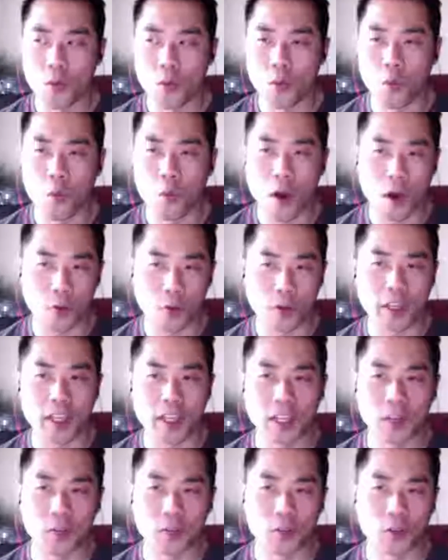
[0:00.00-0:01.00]
where we
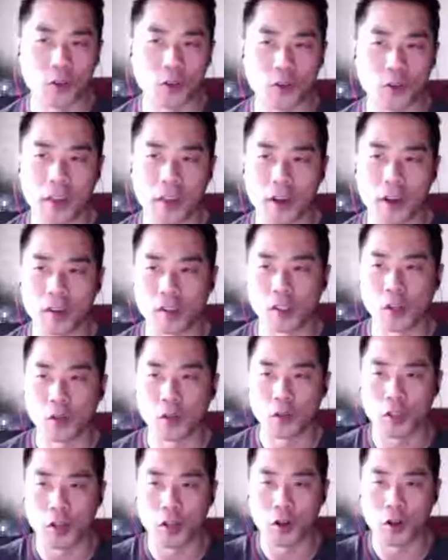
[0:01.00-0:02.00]
can improve them.
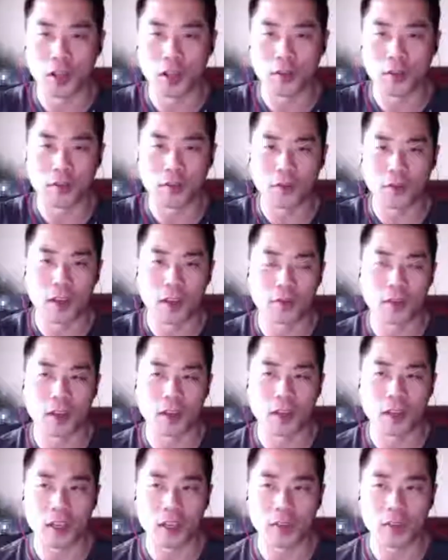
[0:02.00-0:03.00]
So, if
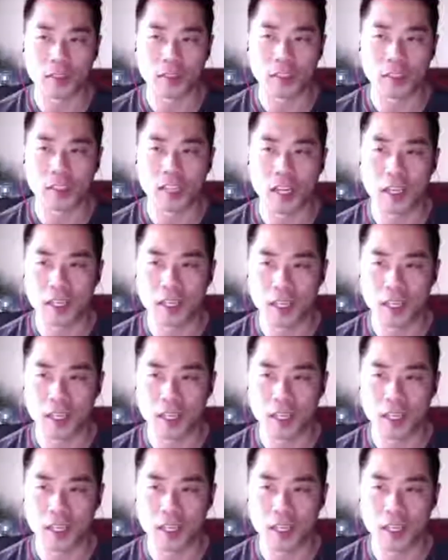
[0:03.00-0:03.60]
a site